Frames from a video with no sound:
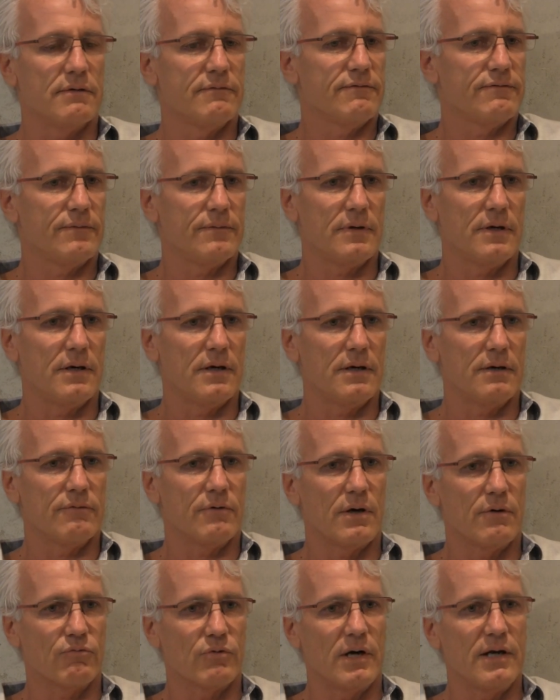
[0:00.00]
of uh,
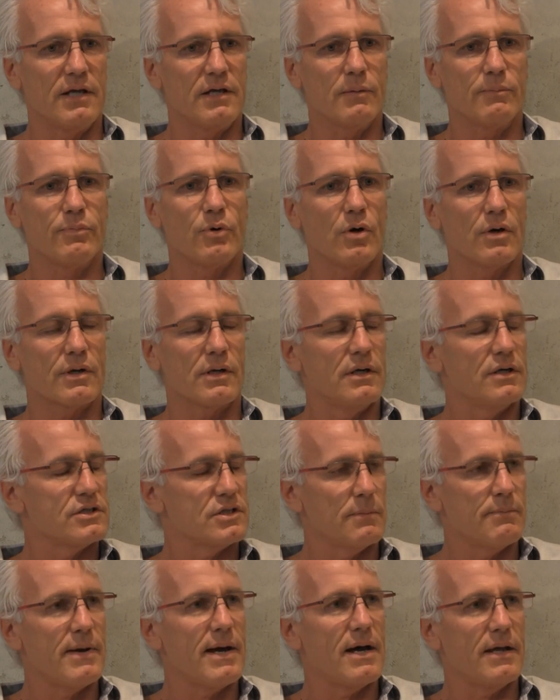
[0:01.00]
writing a book, and
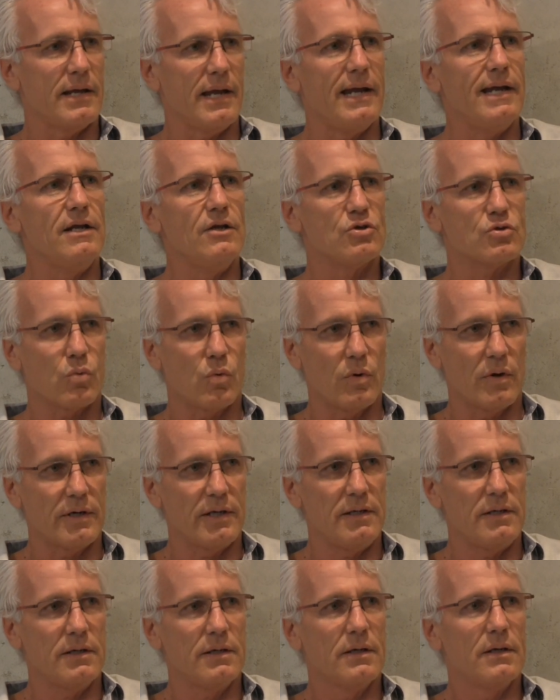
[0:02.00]
it's about
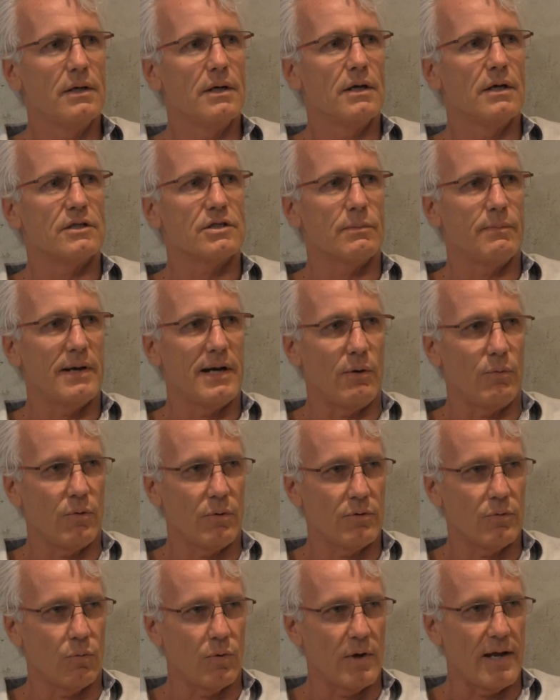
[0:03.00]
80-20. It's
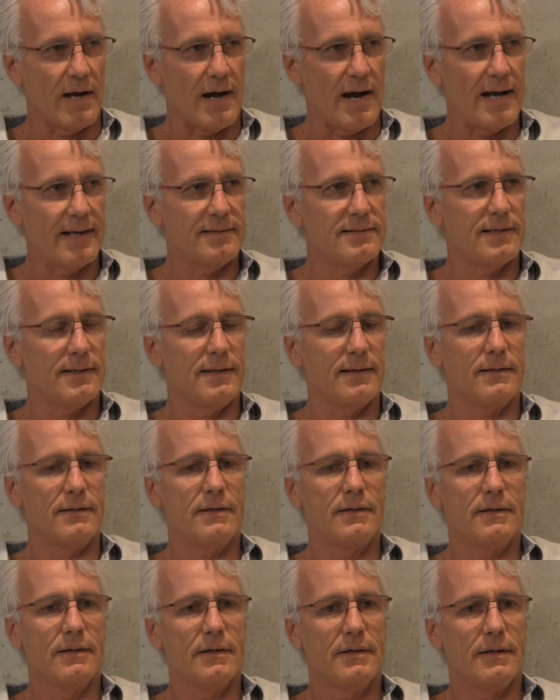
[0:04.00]
about the way I did it,
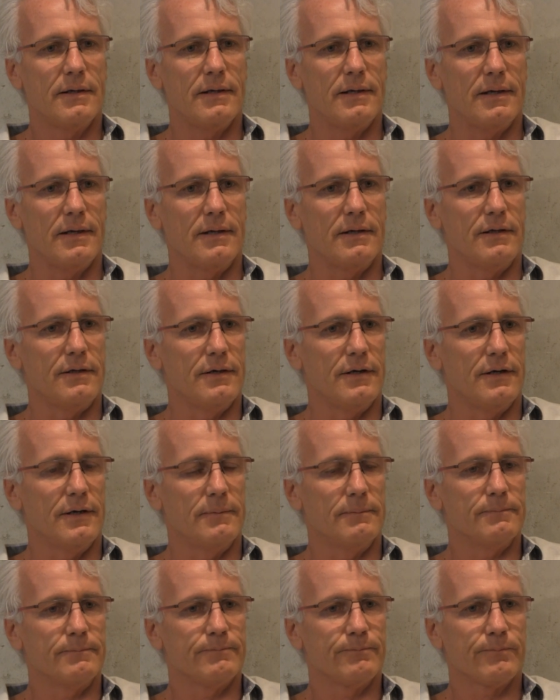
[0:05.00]
and.
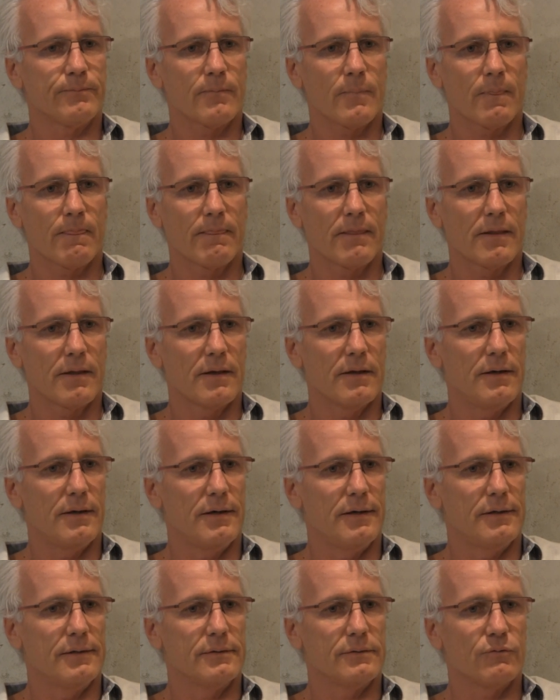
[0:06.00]
Um,
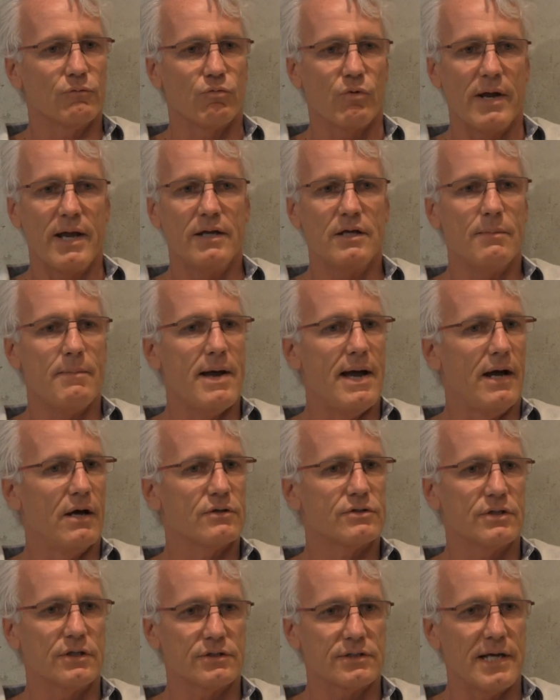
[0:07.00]
uh, Random
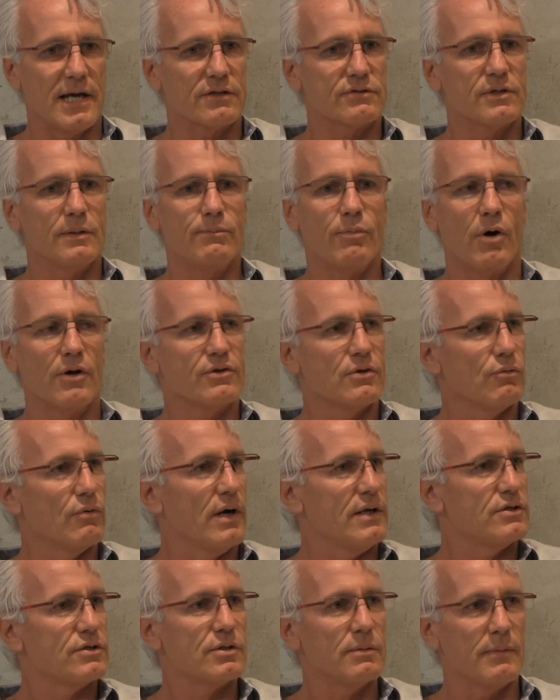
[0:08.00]
House just actually bought the
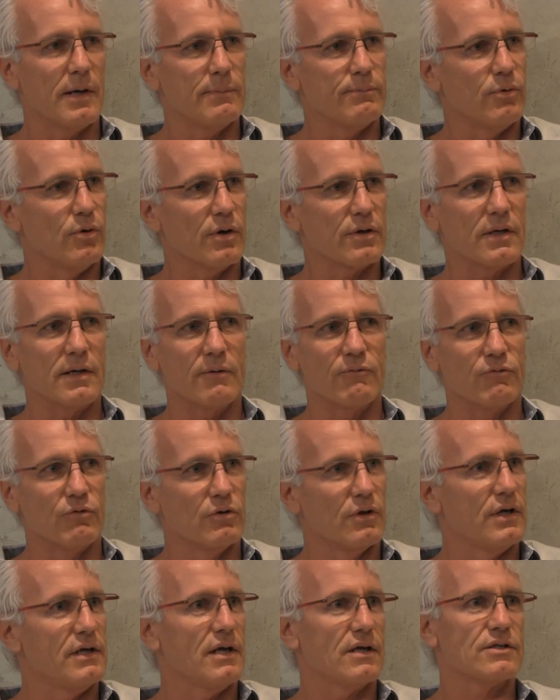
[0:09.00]
rights to my book, and I'm
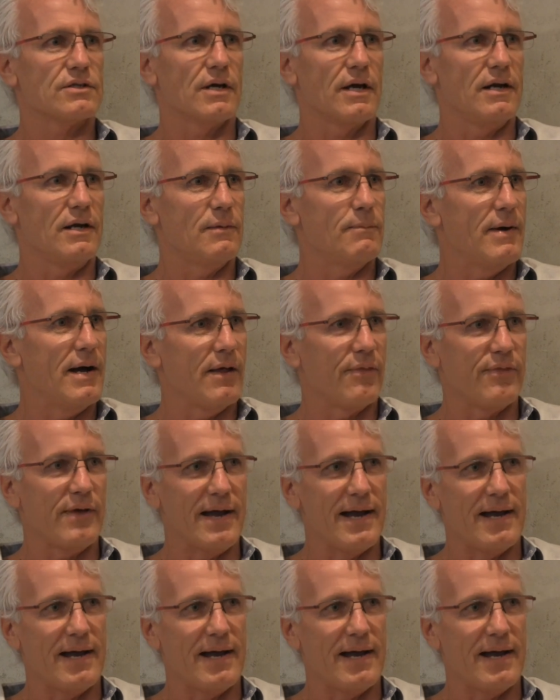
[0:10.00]
really excited Fantastic. about